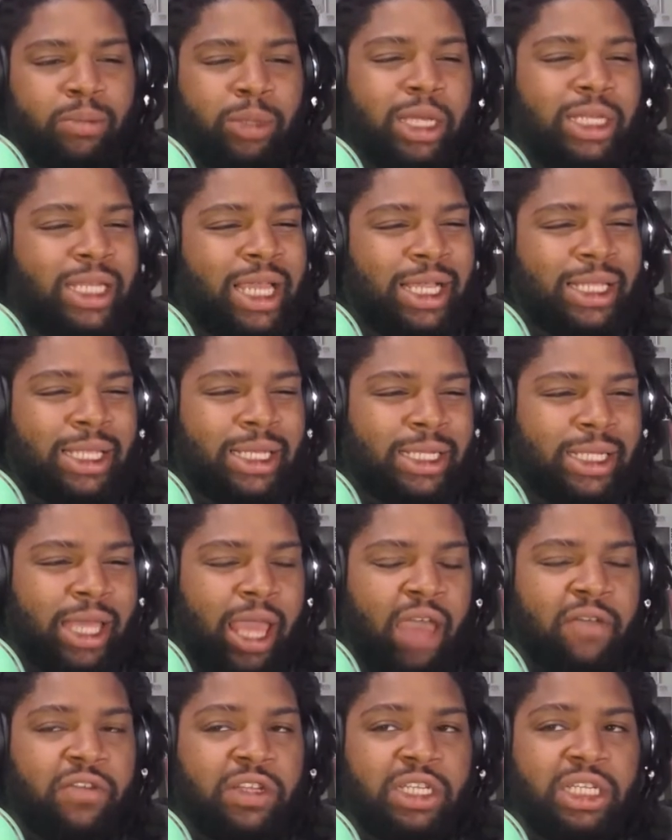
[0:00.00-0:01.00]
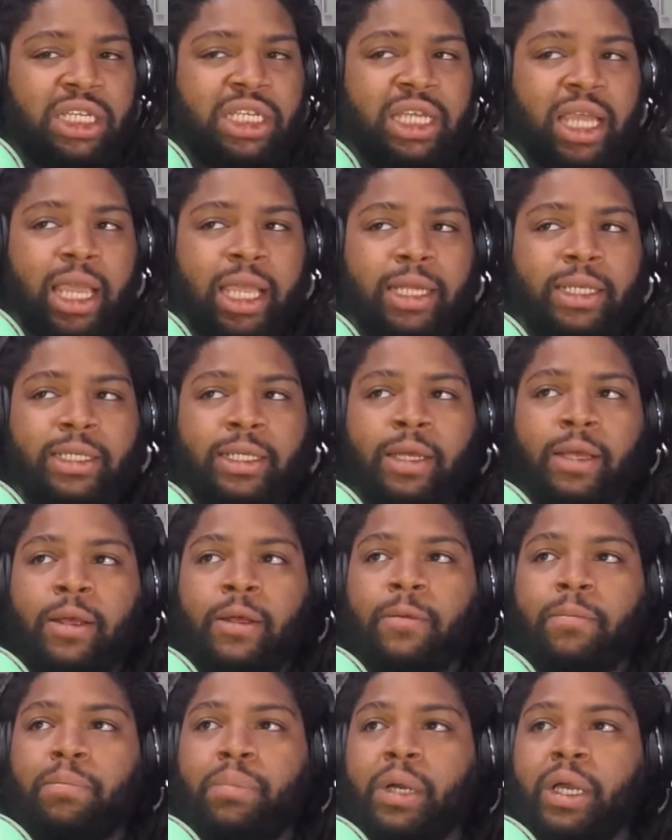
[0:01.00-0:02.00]
They technically have a D8,
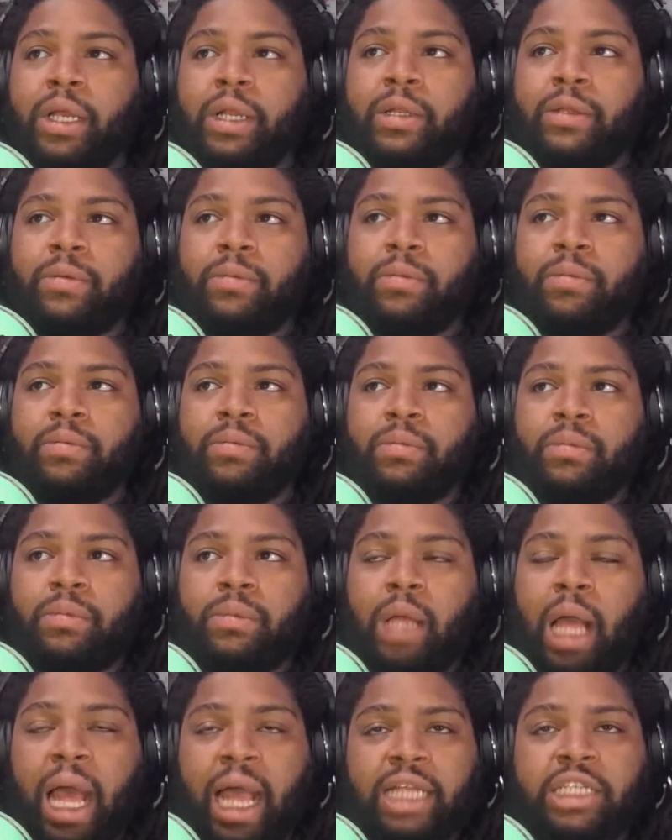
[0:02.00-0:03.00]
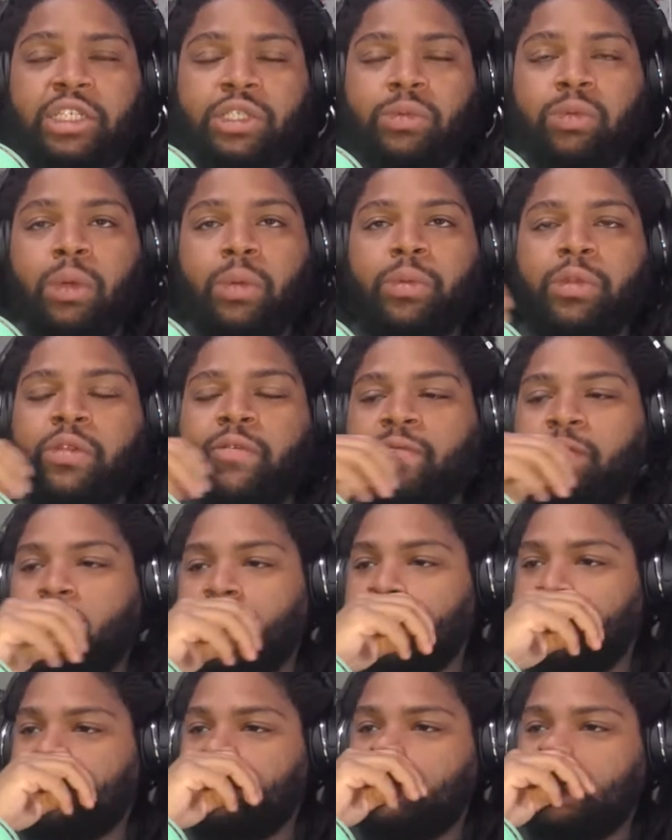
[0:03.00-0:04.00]
but I just went with the
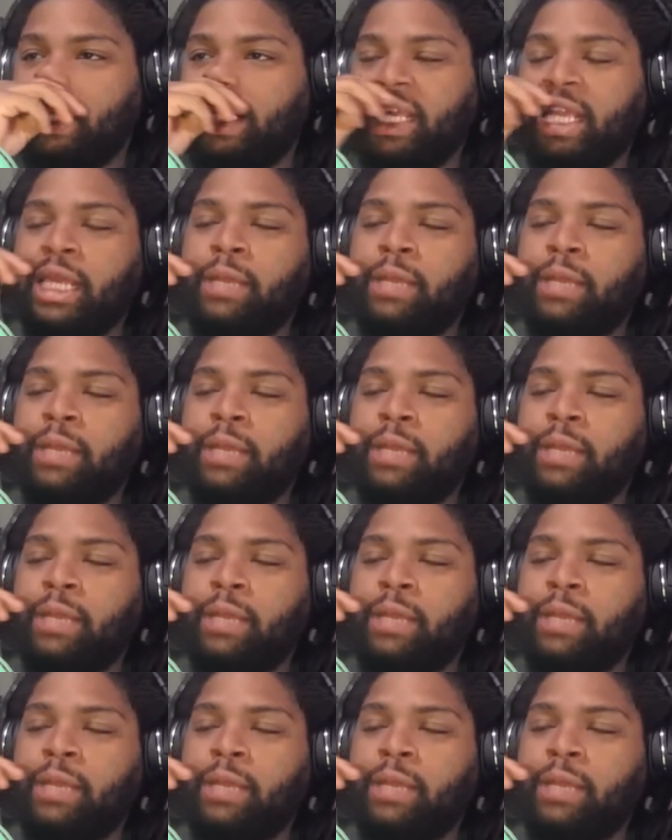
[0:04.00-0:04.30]
4 HP.